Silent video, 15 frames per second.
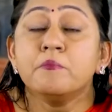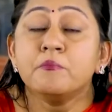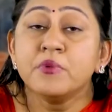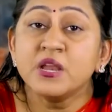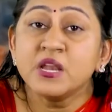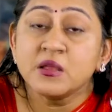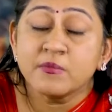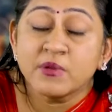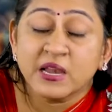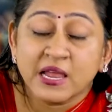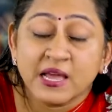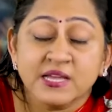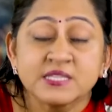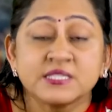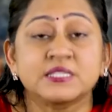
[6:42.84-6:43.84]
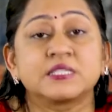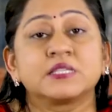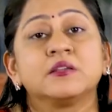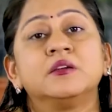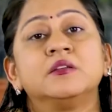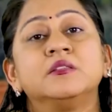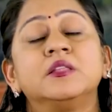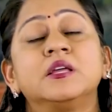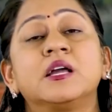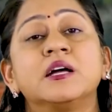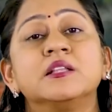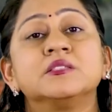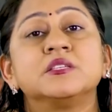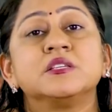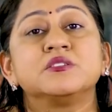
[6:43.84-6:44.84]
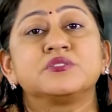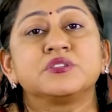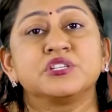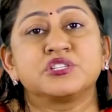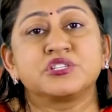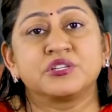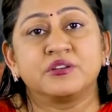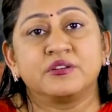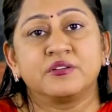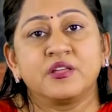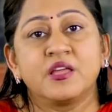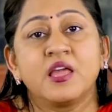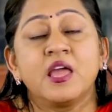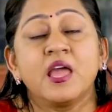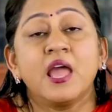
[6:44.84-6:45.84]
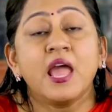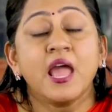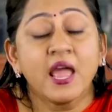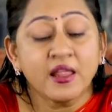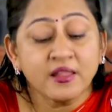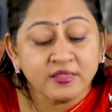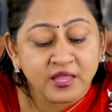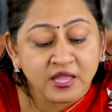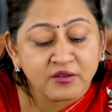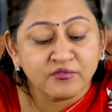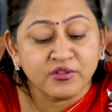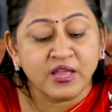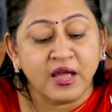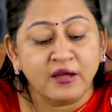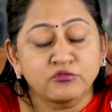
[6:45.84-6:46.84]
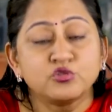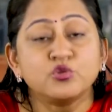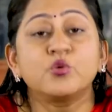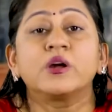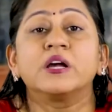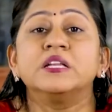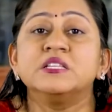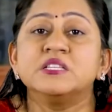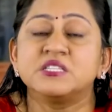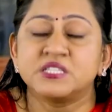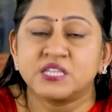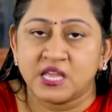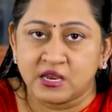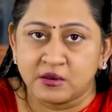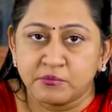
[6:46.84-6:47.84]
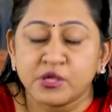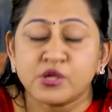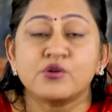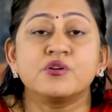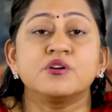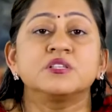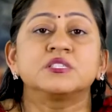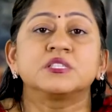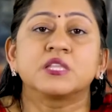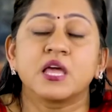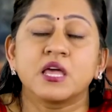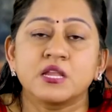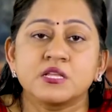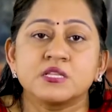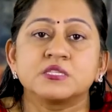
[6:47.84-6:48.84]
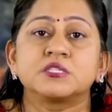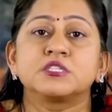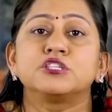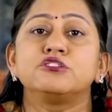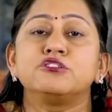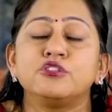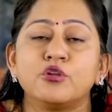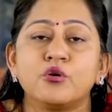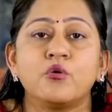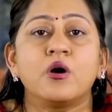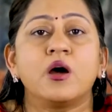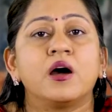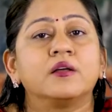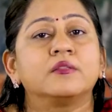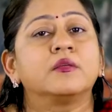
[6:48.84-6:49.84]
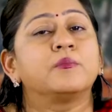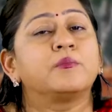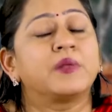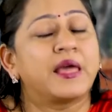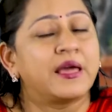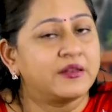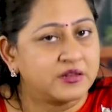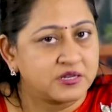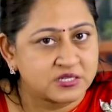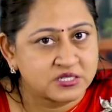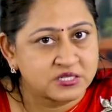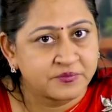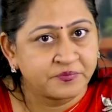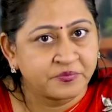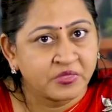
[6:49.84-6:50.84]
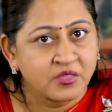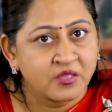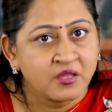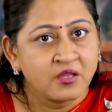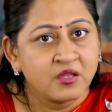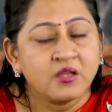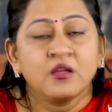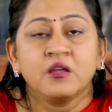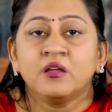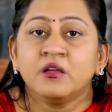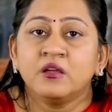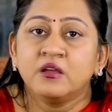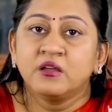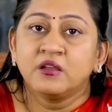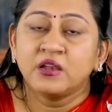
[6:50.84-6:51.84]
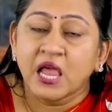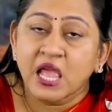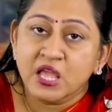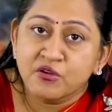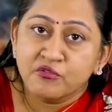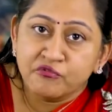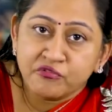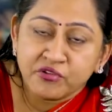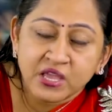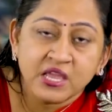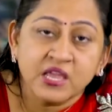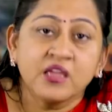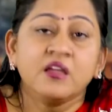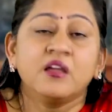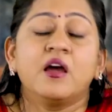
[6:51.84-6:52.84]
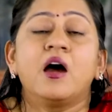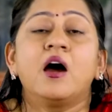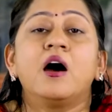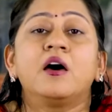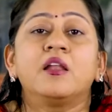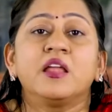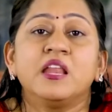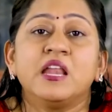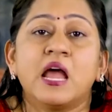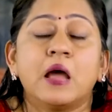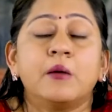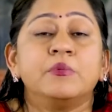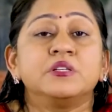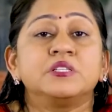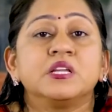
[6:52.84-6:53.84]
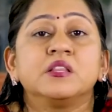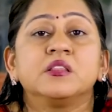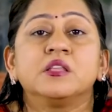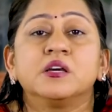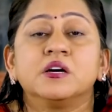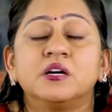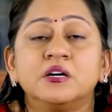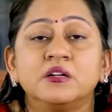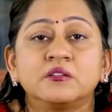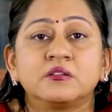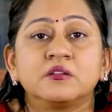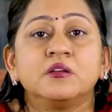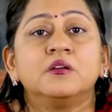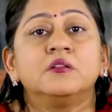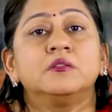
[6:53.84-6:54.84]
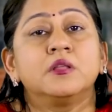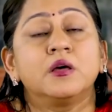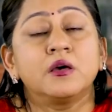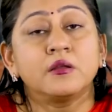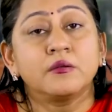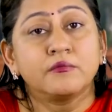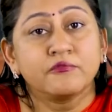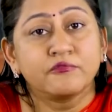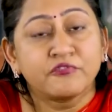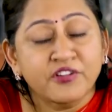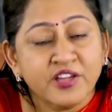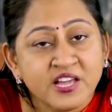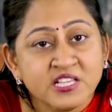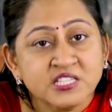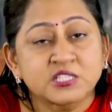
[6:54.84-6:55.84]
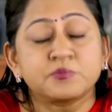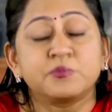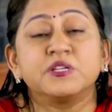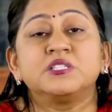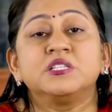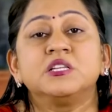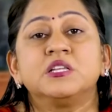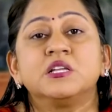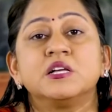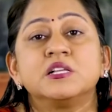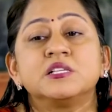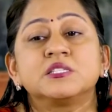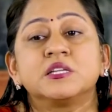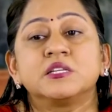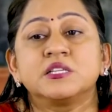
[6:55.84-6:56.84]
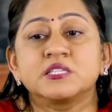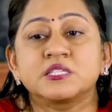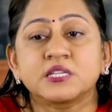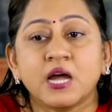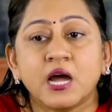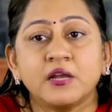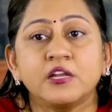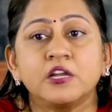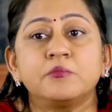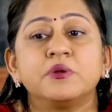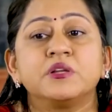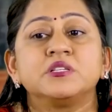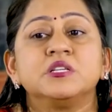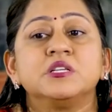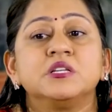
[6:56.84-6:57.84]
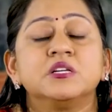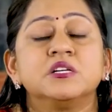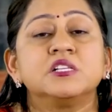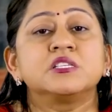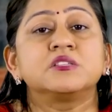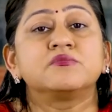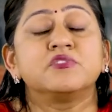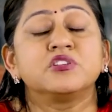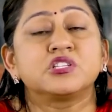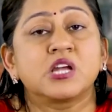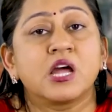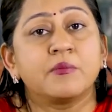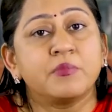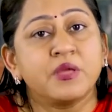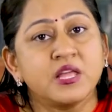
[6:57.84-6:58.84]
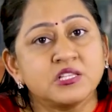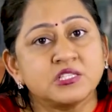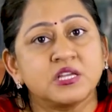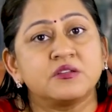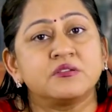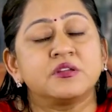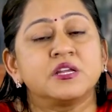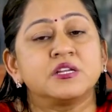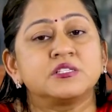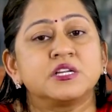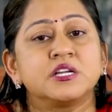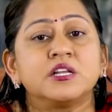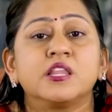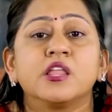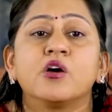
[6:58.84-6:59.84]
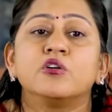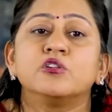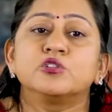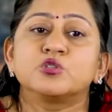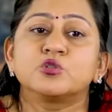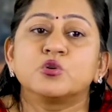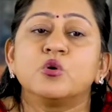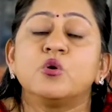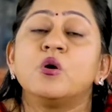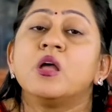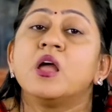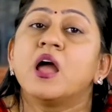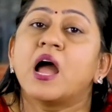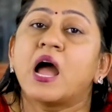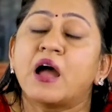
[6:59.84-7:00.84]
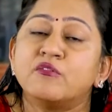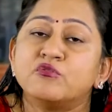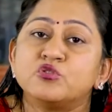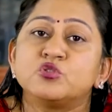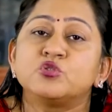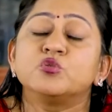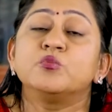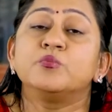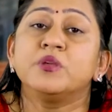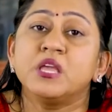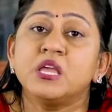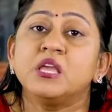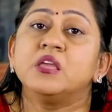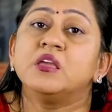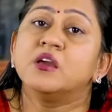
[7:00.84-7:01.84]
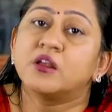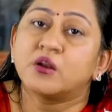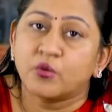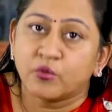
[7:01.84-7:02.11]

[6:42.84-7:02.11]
minimalize the concentration, and then we have to contain, because there is no other planet. Like we are inhabiting the earth, the waste materials, the discarded materials which are being generated, they also have to be here